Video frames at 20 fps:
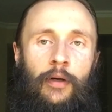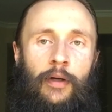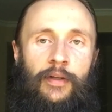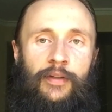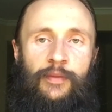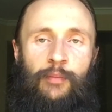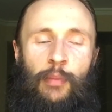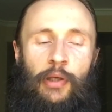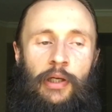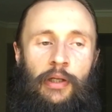
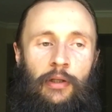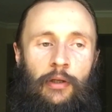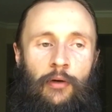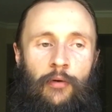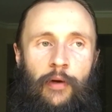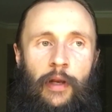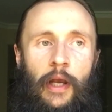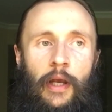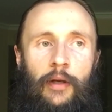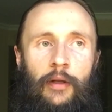it's being
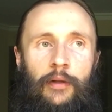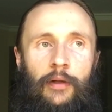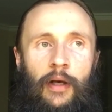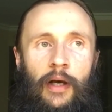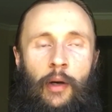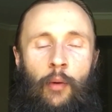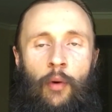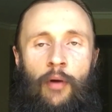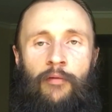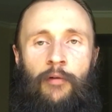created.
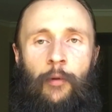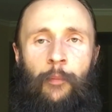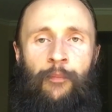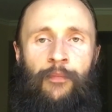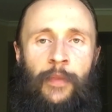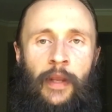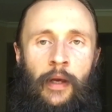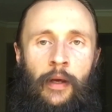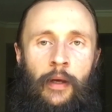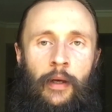However,
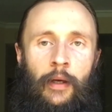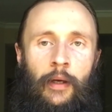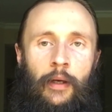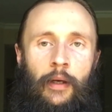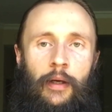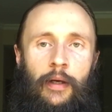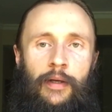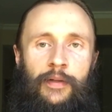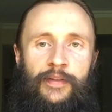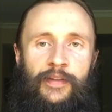
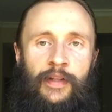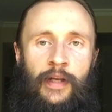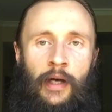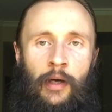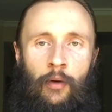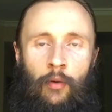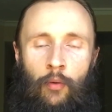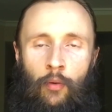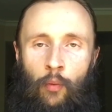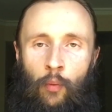it's
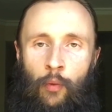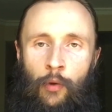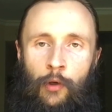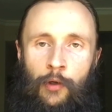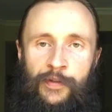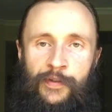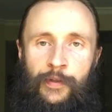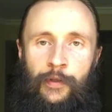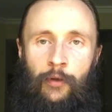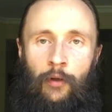now we are
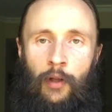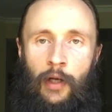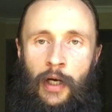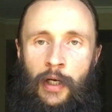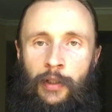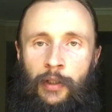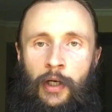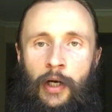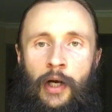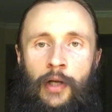still
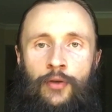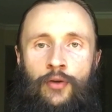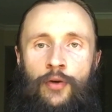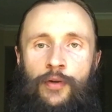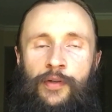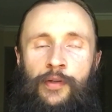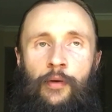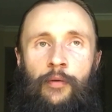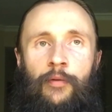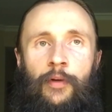
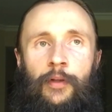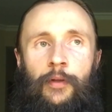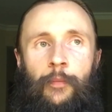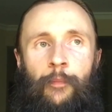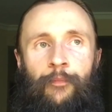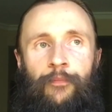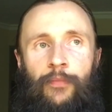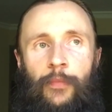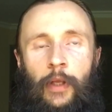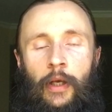unconscious of it.
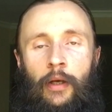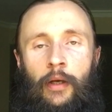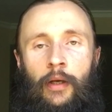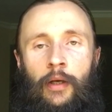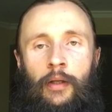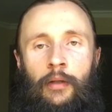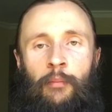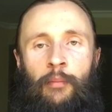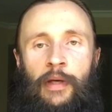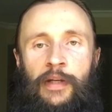
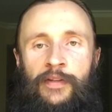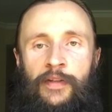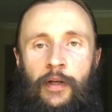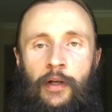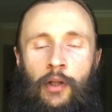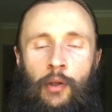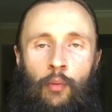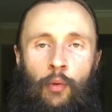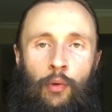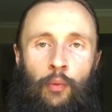And
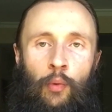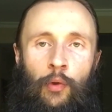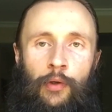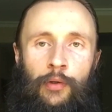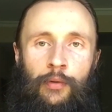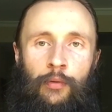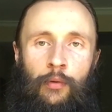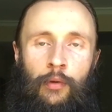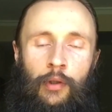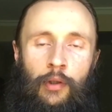basically what we're
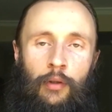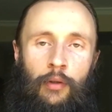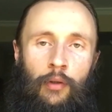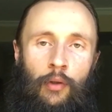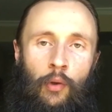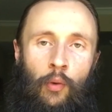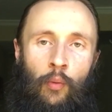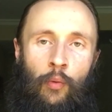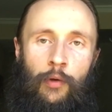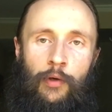doing,
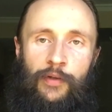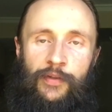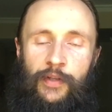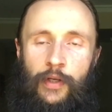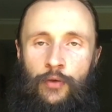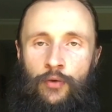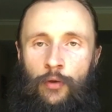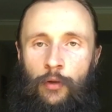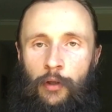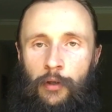we're
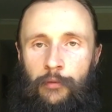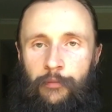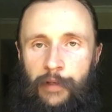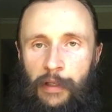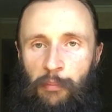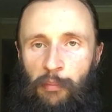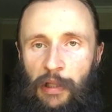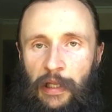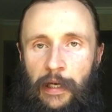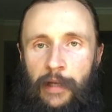essentially
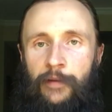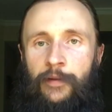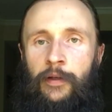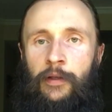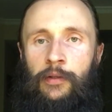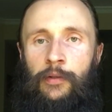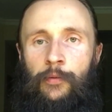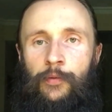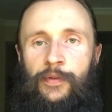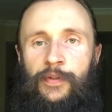
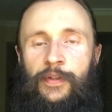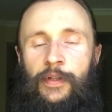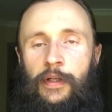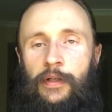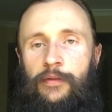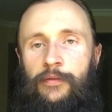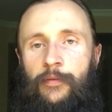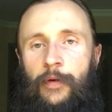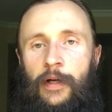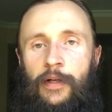replanting those
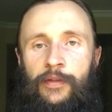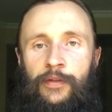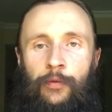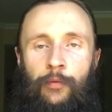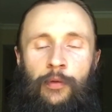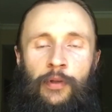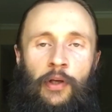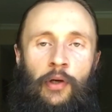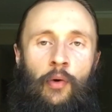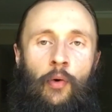seeds, right?
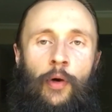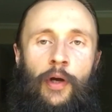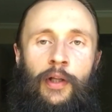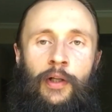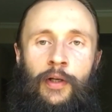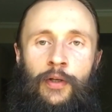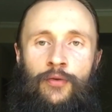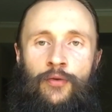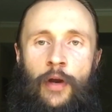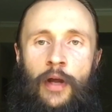So in the
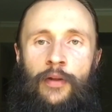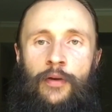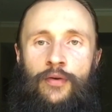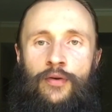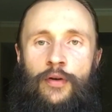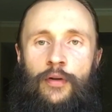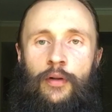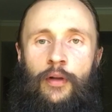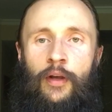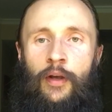Goenka
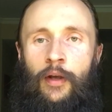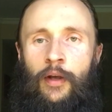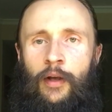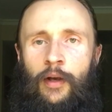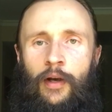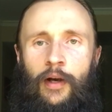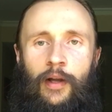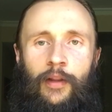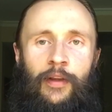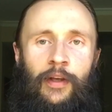tradition,
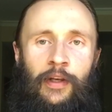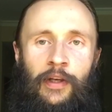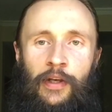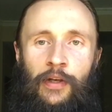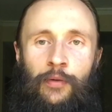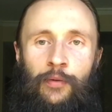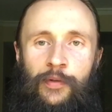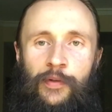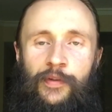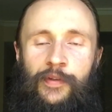I think he
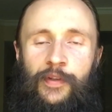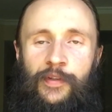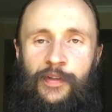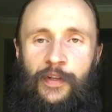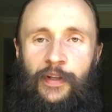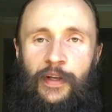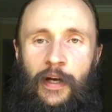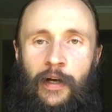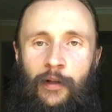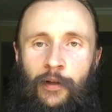uses this
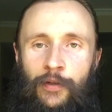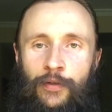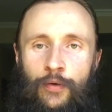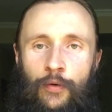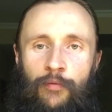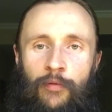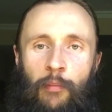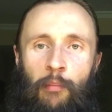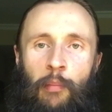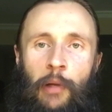analogy
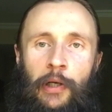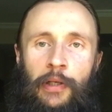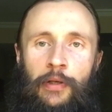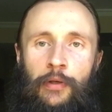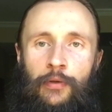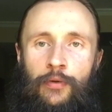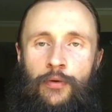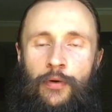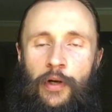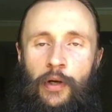of a
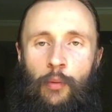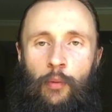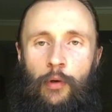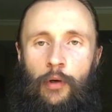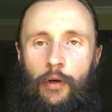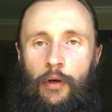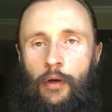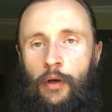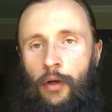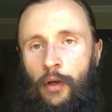banyan tree
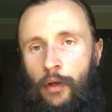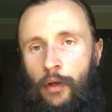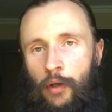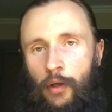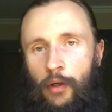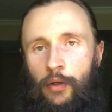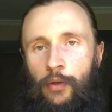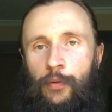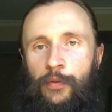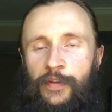where
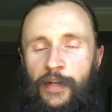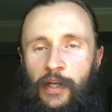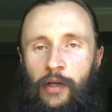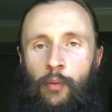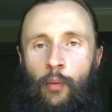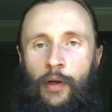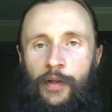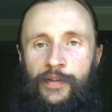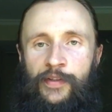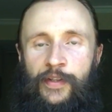you take
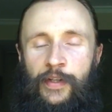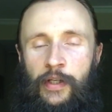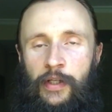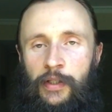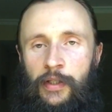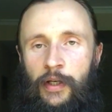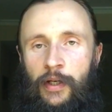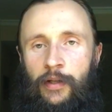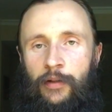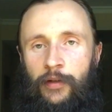one
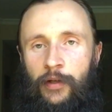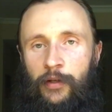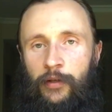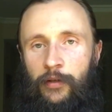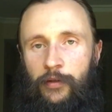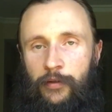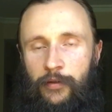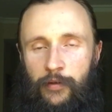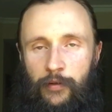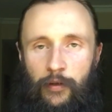seed and then
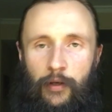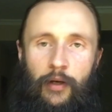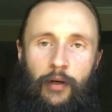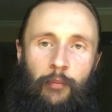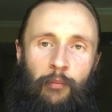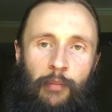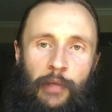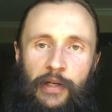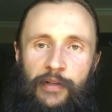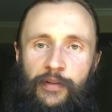it
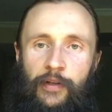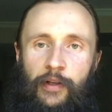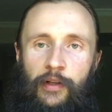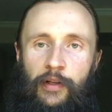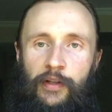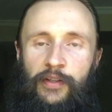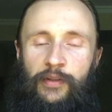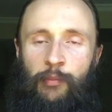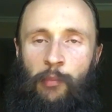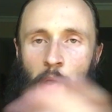
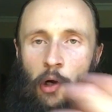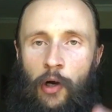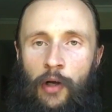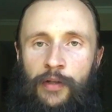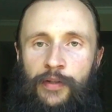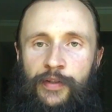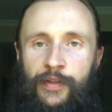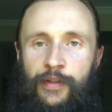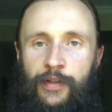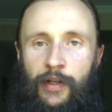basically
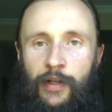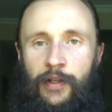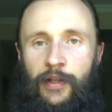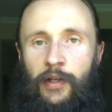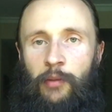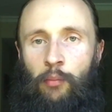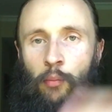spawns and then